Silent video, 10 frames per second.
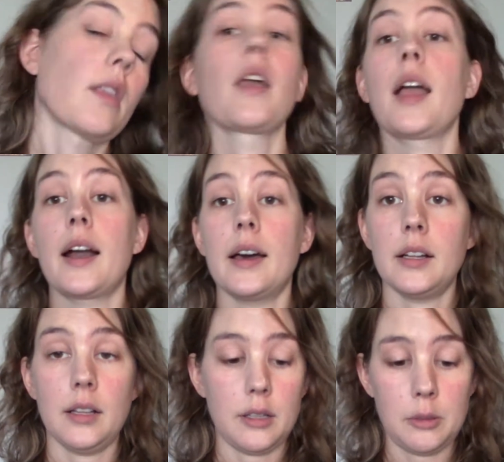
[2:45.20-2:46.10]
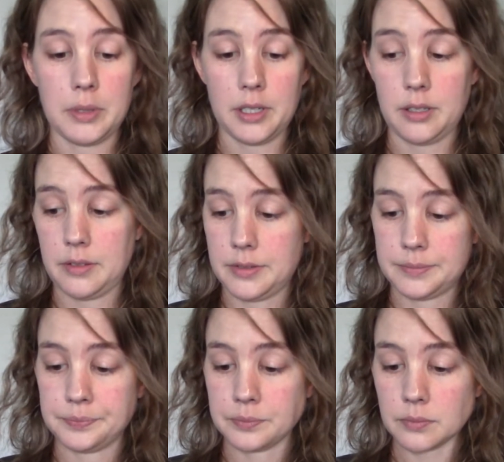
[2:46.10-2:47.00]
I got a little bit of
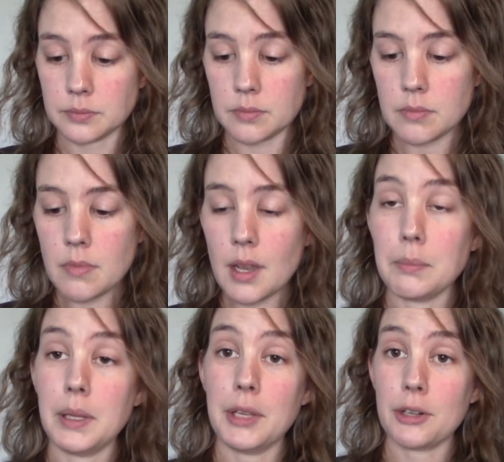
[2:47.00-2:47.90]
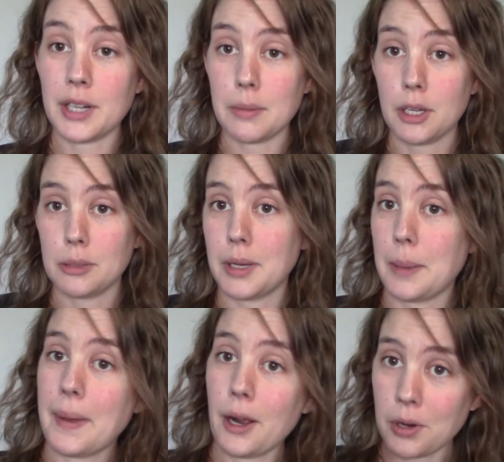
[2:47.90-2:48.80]
BB cream on my
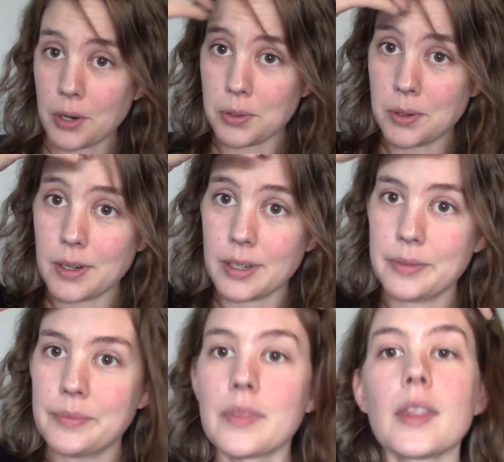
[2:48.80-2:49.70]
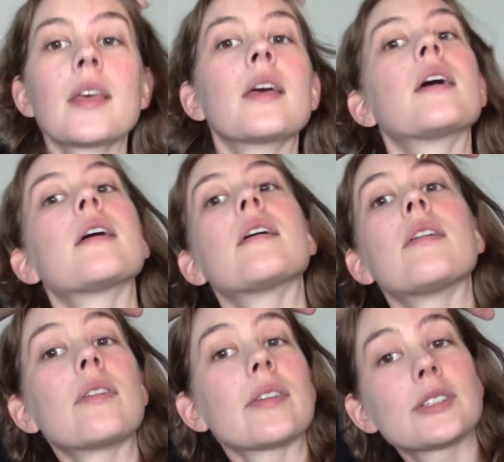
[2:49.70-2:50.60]
power cord
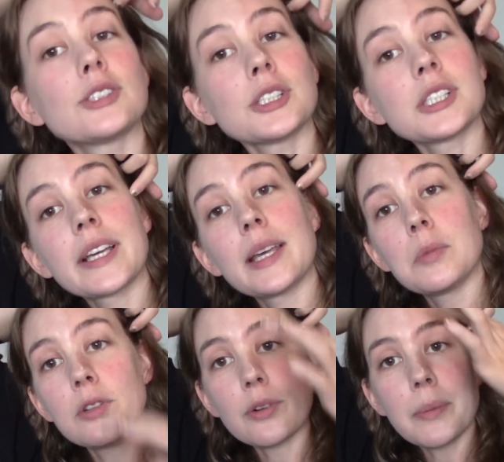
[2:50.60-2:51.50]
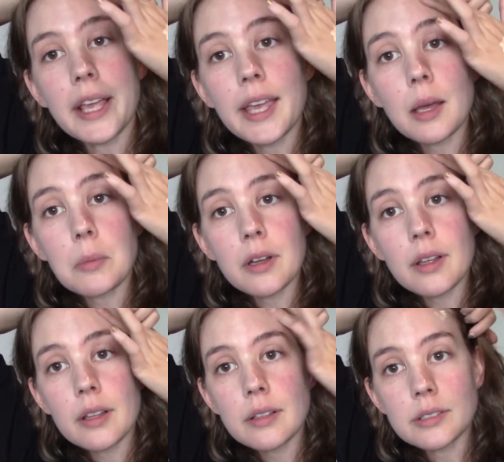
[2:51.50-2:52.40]
or the charging cable for my
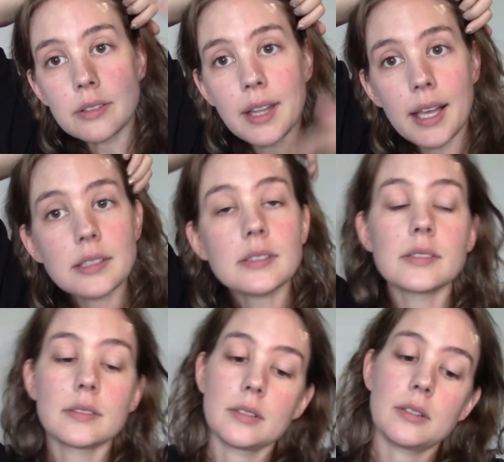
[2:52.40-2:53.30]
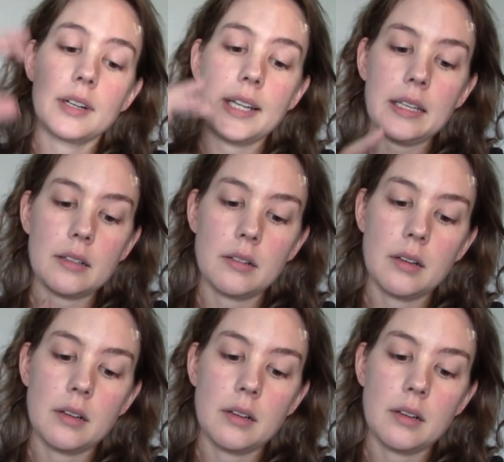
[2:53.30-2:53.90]
camera, so that's great.